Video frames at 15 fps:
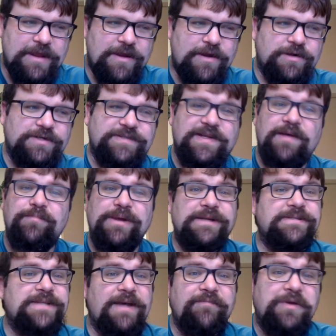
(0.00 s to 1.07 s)
Her son
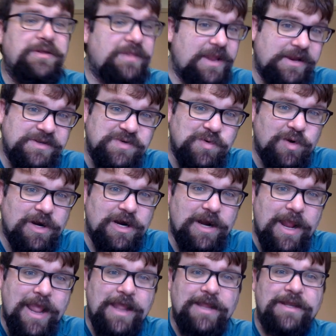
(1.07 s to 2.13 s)
means everything to her,
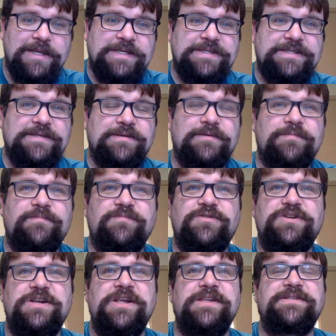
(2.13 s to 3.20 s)
and
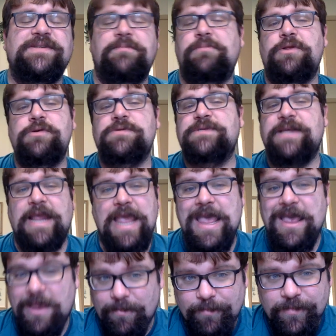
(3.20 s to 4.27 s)
she ends up losing
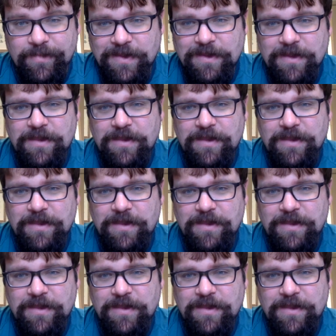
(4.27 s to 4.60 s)
him.